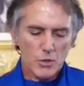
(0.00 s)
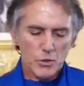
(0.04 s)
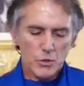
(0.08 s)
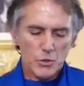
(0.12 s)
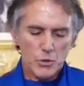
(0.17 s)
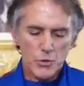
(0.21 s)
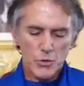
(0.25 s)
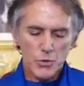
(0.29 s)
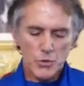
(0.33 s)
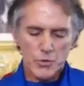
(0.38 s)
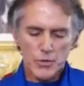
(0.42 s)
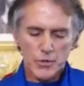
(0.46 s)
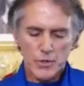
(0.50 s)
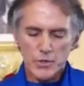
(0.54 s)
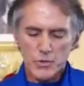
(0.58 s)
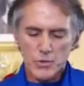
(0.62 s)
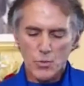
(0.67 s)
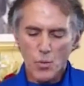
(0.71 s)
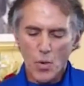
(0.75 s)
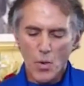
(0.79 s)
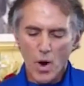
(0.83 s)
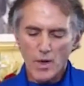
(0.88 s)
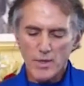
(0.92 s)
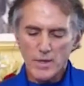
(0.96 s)
Truth
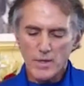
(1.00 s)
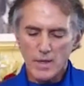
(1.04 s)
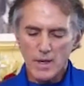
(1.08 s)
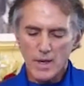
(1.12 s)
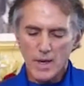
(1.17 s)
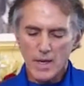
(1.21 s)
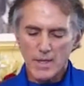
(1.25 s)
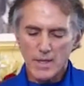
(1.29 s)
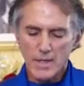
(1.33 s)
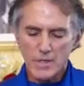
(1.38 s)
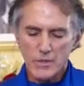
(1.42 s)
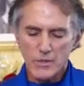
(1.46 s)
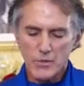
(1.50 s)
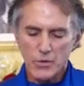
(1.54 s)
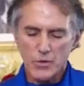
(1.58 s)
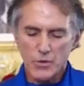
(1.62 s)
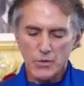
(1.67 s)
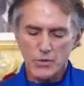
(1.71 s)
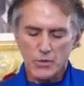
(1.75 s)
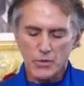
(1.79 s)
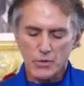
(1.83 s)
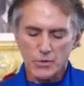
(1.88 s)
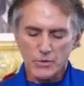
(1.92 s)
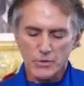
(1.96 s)
is one and
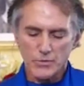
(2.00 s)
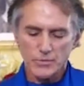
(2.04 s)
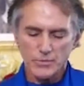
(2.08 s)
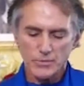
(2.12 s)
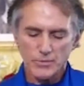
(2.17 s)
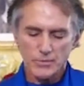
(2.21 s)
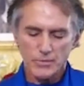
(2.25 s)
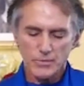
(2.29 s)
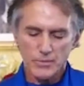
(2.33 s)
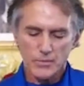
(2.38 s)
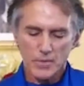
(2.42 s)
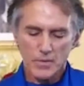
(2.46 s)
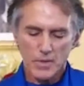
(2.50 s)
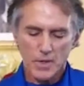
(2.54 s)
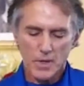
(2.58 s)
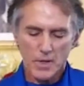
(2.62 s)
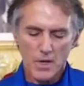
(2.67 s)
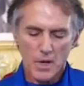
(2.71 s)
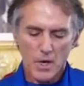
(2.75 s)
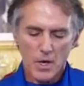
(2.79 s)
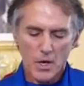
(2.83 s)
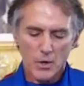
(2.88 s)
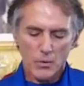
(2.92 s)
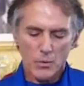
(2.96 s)
eternal.
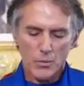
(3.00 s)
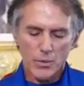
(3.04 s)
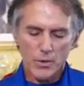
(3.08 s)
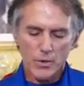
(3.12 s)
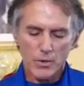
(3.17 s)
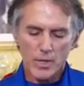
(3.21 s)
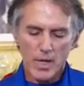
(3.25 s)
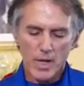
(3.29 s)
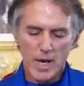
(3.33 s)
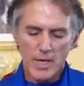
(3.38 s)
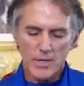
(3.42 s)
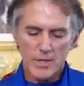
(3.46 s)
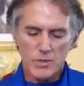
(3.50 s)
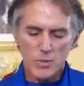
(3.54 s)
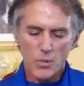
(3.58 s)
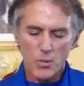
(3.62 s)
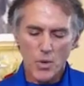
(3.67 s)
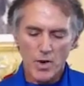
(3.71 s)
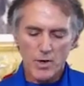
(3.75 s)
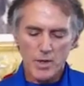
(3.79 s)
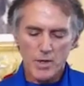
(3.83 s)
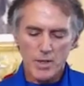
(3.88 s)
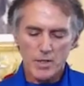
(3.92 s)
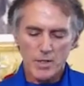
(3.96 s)
Realize
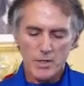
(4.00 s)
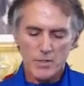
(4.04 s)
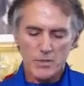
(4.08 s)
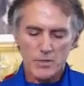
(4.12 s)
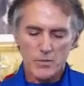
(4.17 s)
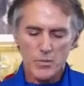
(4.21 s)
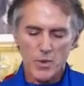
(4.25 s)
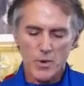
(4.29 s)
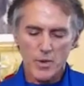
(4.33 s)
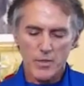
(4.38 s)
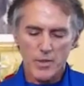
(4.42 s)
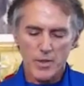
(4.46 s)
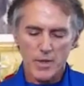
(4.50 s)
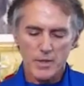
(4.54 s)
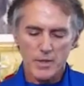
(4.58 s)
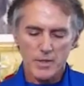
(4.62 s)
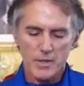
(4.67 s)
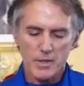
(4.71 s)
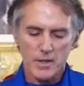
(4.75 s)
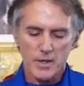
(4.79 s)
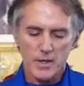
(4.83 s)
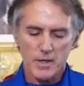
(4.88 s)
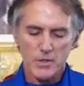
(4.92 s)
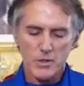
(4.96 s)
oneness with
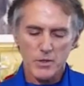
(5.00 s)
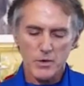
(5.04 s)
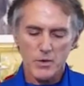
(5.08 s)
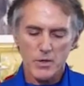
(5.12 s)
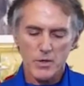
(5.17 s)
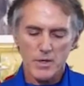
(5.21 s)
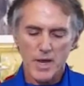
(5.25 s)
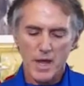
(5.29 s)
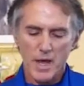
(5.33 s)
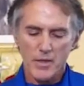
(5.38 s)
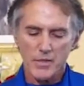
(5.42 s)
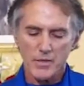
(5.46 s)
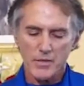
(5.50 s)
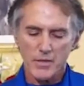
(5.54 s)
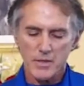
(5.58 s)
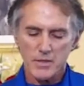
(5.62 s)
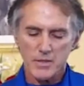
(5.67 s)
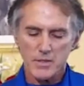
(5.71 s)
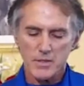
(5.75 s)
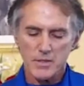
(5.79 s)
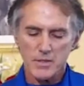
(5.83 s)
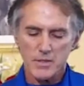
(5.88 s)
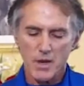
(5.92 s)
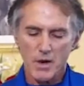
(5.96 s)
it in your
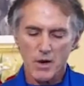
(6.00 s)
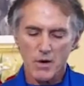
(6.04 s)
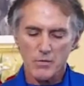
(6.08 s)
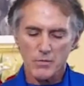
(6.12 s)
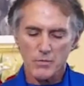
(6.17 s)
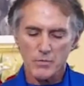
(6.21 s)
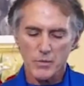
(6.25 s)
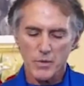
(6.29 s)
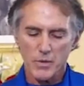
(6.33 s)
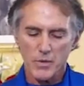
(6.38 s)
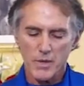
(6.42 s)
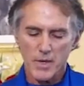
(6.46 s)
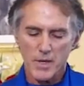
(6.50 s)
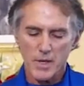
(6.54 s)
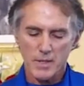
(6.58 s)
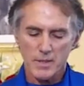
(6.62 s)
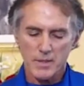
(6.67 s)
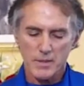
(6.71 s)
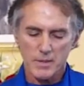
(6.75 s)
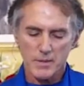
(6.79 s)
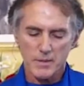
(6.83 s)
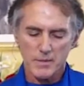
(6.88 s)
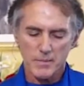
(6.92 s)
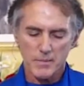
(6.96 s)
deathless self
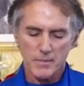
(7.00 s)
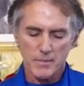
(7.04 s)
within.